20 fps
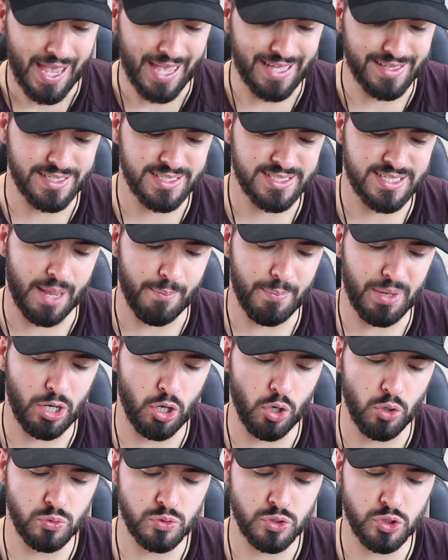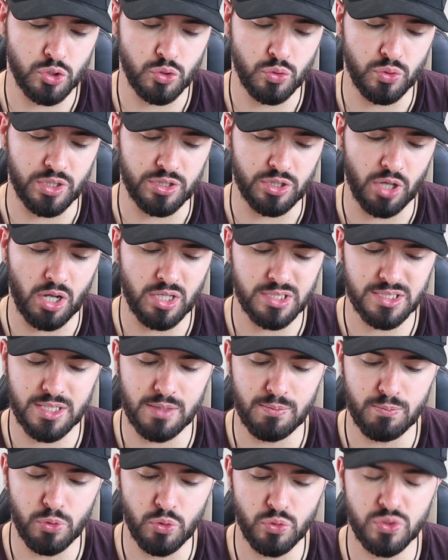And this time it goes to the
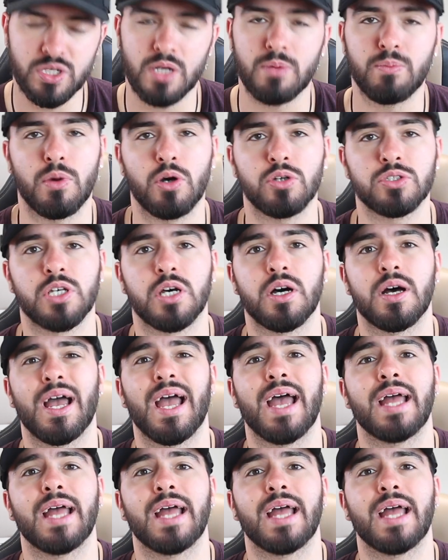dancer Musa Motha.